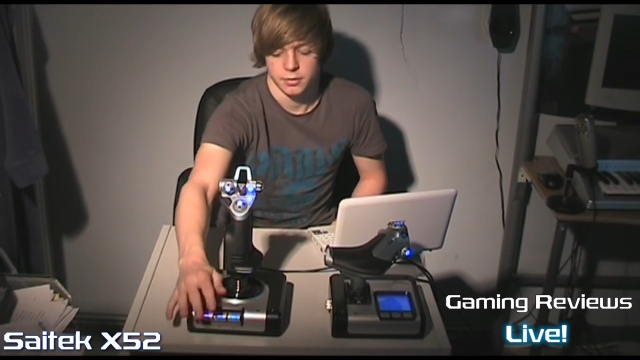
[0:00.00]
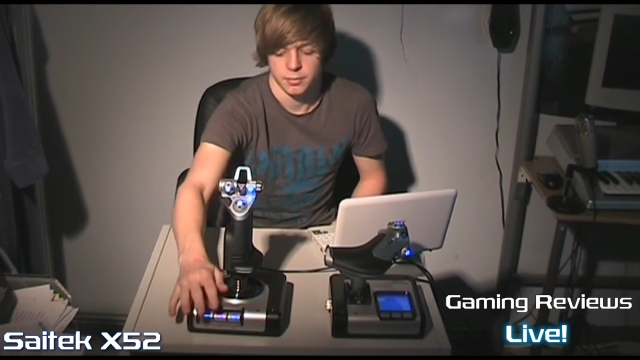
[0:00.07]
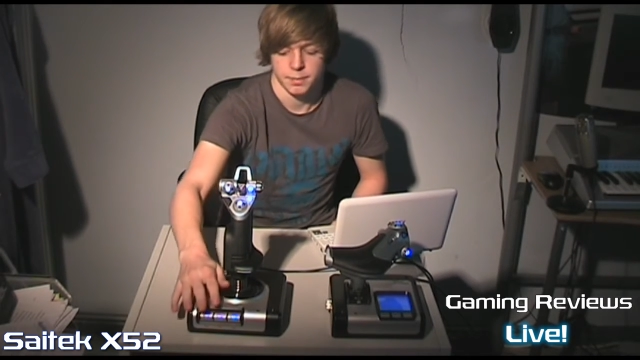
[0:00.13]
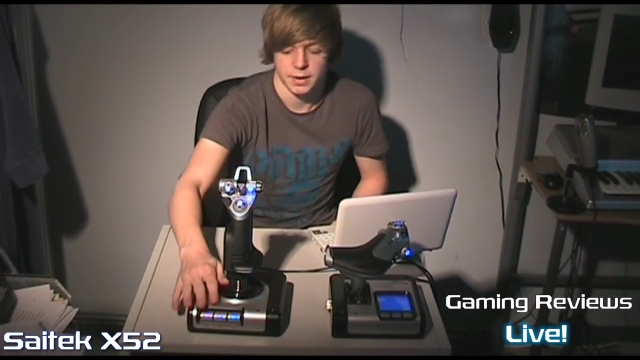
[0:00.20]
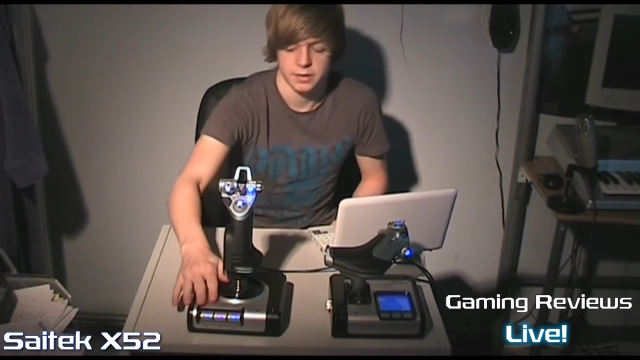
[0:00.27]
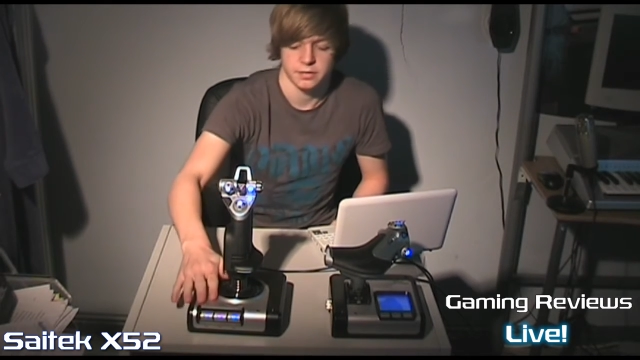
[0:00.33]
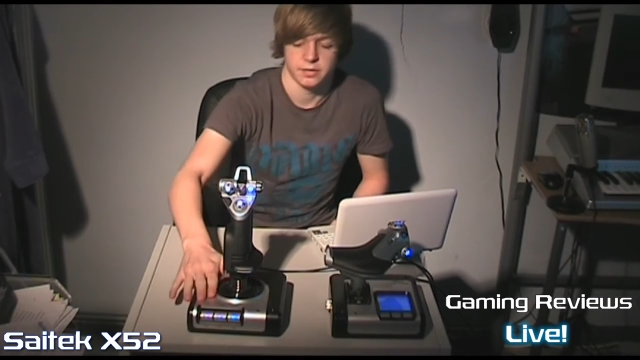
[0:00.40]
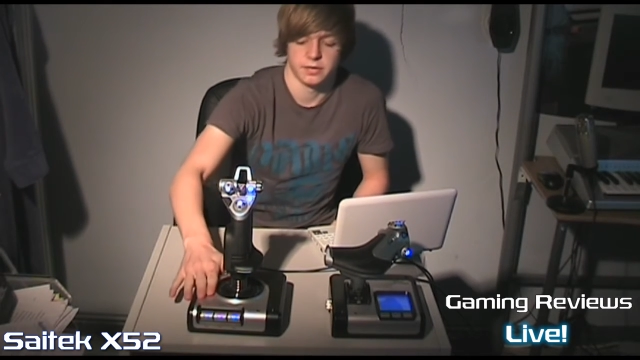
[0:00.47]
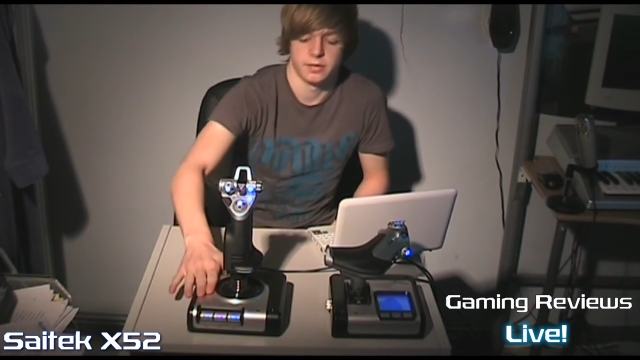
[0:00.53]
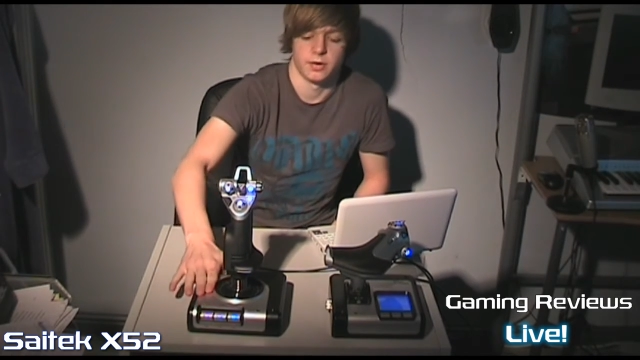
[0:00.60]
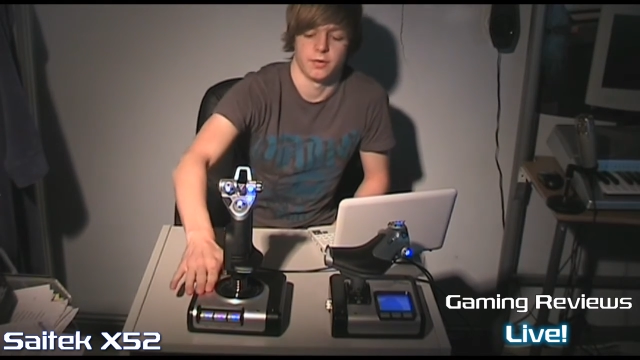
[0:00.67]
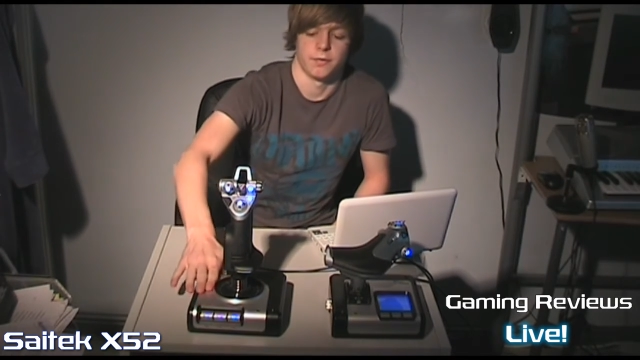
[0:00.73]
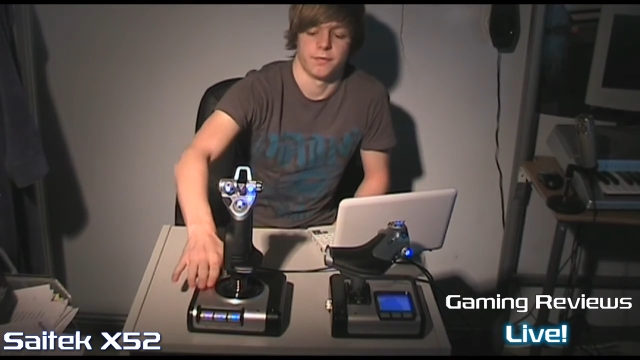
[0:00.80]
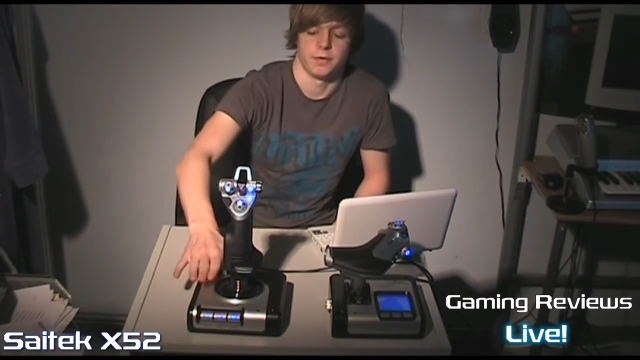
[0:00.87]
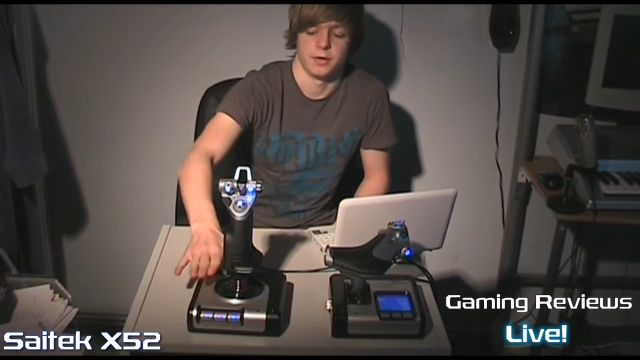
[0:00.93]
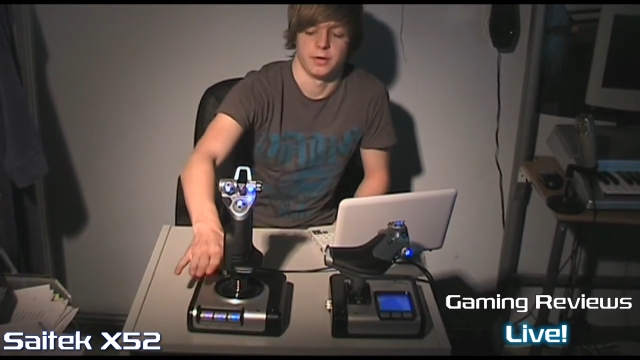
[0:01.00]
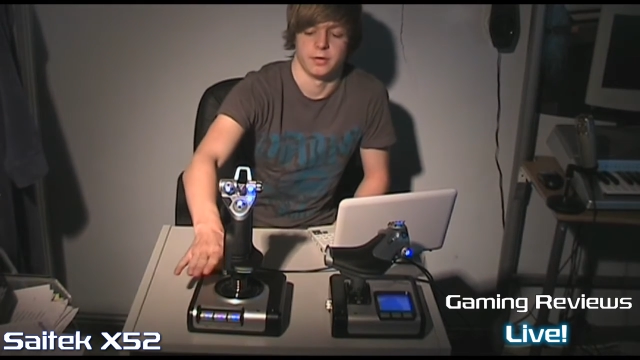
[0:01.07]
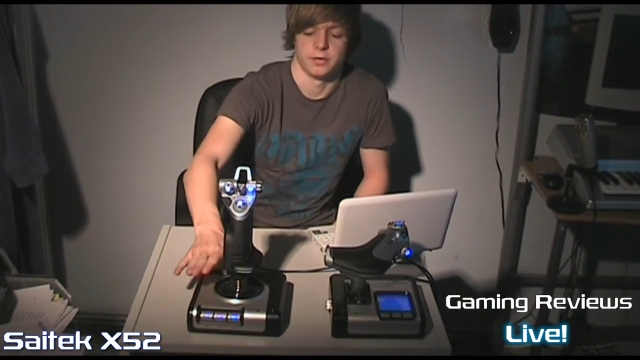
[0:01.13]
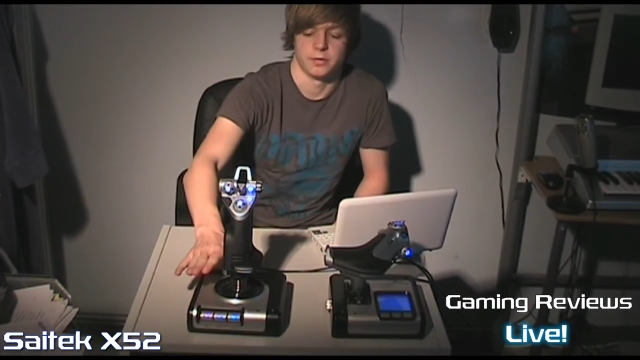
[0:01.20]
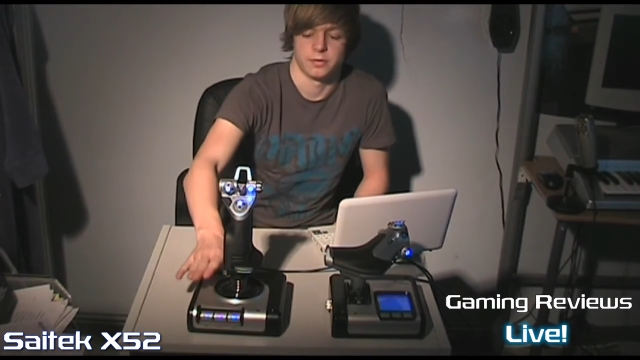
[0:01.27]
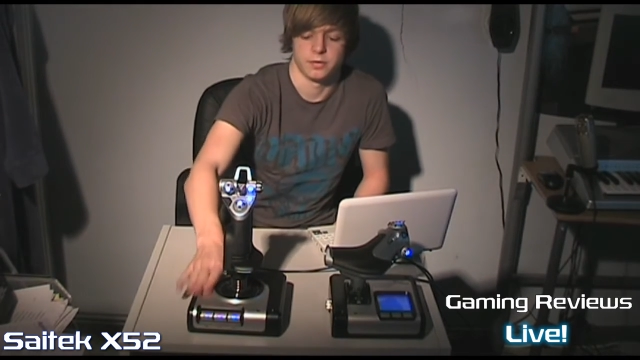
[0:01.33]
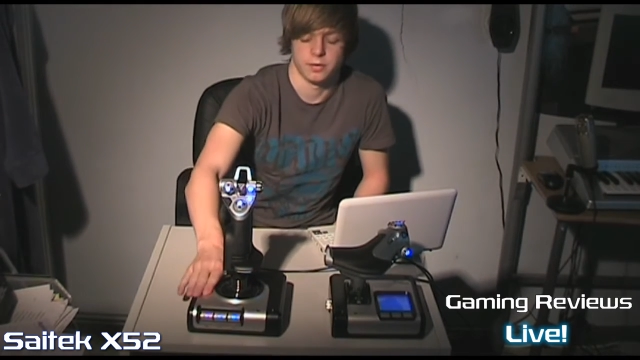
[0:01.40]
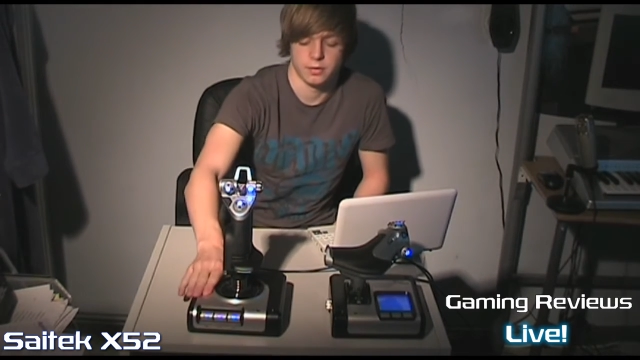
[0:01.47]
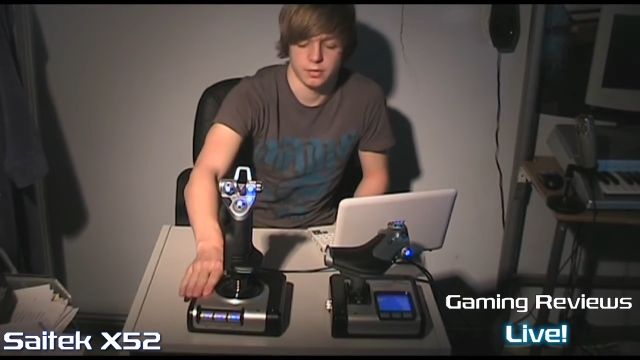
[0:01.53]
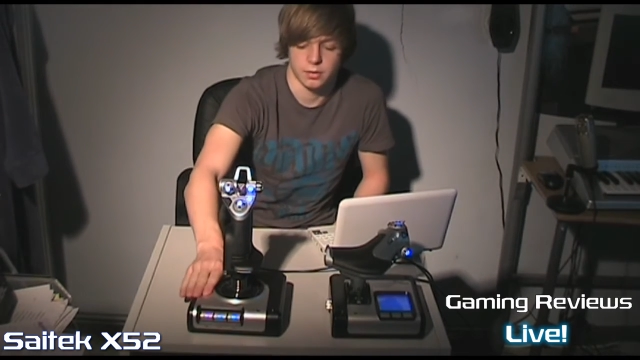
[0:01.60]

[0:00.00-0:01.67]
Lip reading: The base itself is